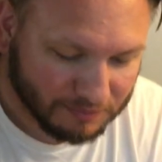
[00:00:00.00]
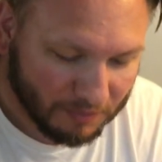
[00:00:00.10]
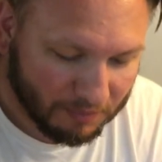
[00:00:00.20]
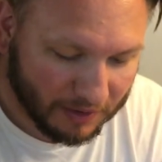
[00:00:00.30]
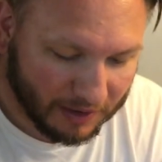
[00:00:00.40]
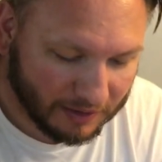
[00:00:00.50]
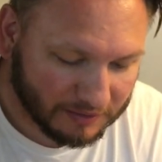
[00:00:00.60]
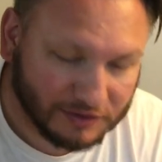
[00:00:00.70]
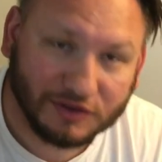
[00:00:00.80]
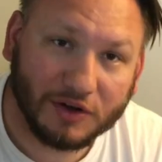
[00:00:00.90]

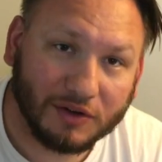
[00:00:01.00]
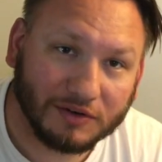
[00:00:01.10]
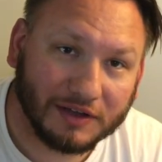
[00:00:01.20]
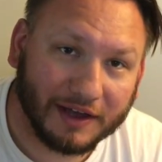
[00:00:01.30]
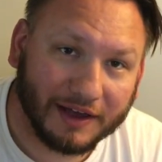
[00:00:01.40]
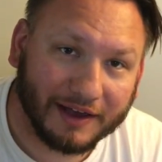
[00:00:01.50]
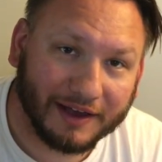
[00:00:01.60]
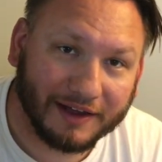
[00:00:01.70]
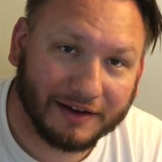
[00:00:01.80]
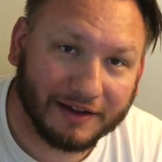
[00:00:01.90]
But salt,
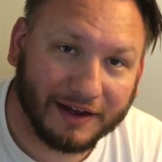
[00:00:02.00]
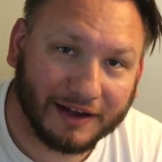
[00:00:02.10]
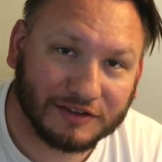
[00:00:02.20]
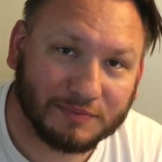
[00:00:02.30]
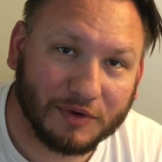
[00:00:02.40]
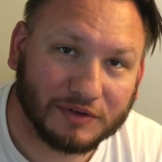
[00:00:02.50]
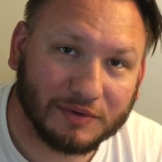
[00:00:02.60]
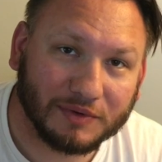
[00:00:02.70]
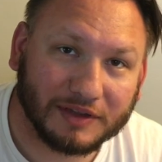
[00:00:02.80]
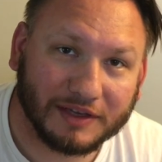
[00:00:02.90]
and I smoked
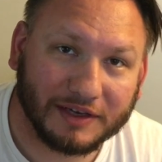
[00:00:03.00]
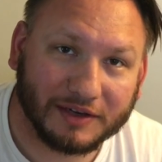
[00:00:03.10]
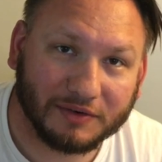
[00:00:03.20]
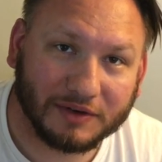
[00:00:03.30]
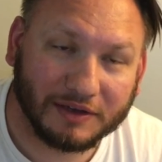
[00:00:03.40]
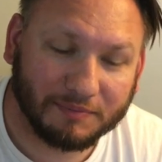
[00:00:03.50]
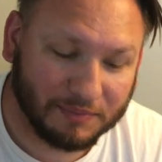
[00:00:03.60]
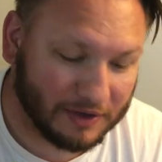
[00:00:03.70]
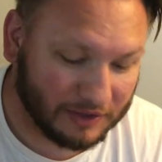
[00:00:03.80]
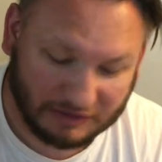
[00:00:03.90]
it with the hickory
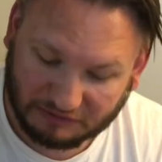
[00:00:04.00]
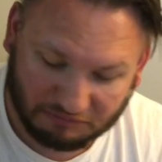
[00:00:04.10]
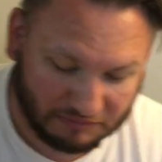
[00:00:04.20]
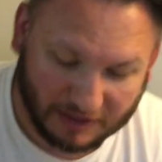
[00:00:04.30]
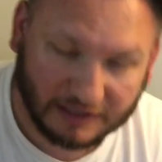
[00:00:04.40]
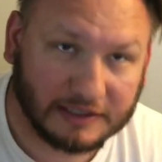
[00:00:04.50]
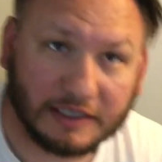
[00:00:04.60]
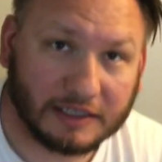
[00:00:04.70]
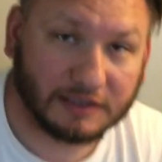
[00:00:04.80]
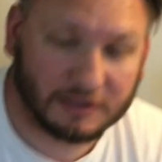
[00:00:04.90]
pellets. That's
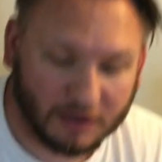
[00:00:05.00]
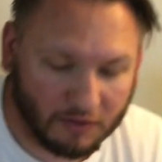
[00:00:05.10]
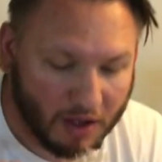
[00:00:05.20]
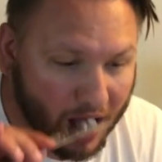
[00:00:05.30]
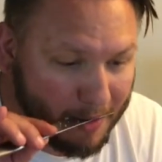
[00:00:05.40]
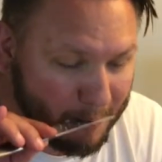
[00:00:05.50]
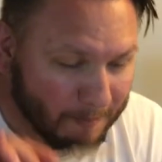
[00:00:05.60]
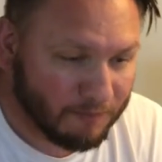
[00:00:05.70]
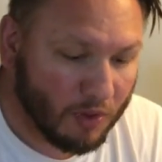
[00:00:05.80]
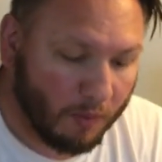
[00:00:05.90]
it. So
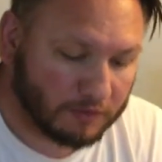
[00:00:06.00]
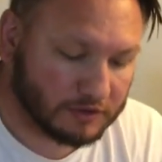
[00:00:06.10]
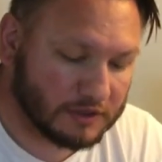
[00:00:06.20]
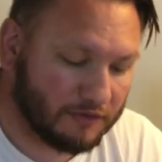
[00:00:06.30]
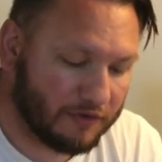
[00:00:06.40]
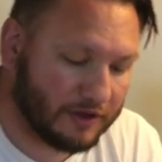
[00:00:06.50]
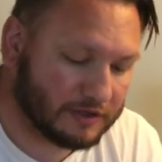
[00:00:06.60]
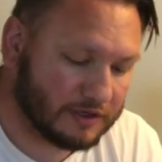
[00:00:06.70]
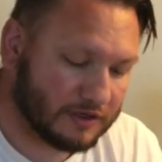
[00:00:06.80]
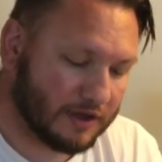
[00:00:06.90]
we'll see if it
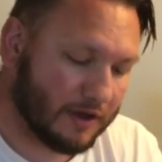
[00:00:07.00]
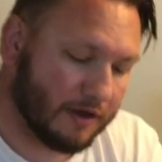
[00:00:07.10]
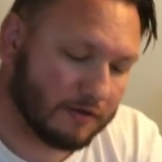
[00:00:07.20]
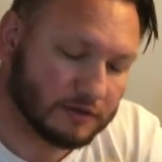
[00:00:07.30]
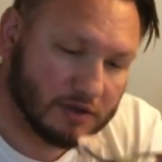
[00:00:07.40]
needs anything else.